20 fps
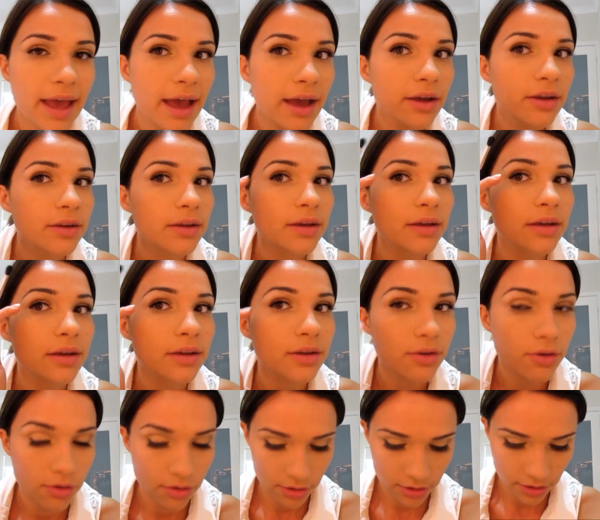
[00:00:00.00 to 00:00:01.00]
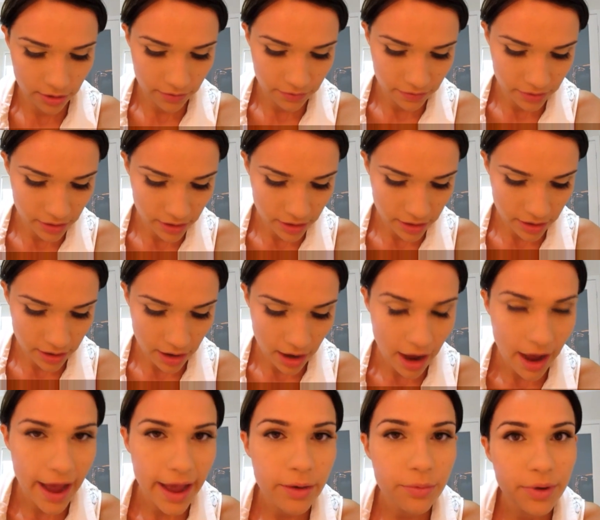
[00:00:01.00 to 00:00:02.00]
outer corner of the
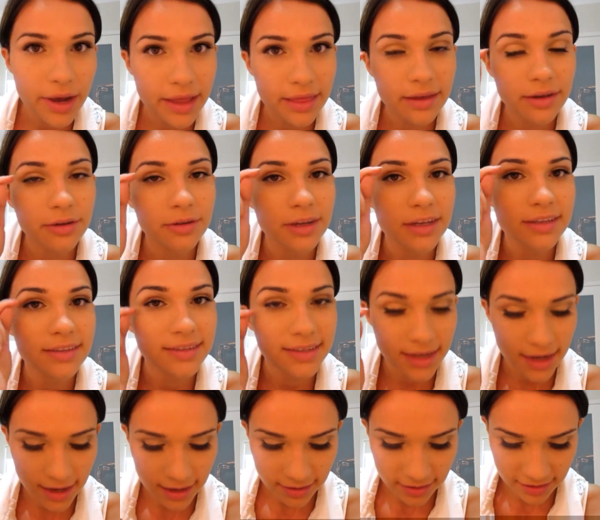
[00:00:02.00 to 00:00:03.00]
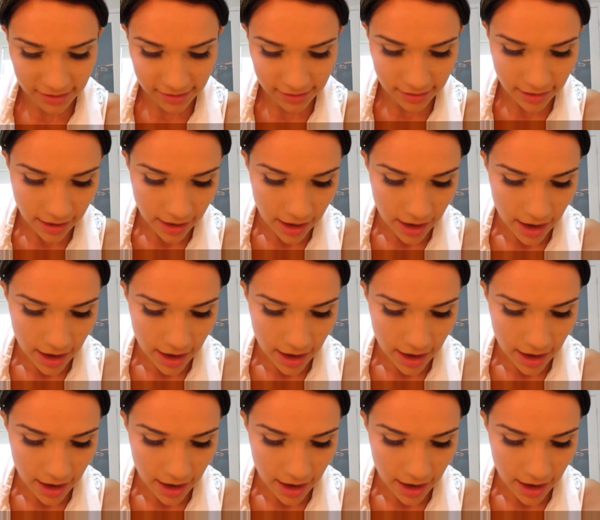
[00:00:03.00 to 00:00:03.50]
eye where the crease starts.